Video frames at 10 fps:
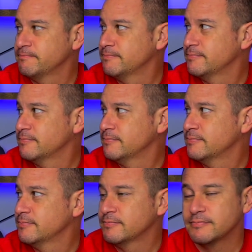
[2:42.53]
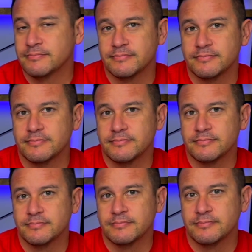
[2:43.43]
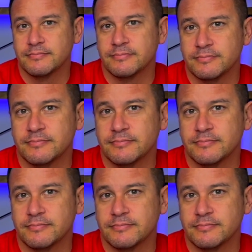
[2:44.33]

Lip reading: This person isn't speaking.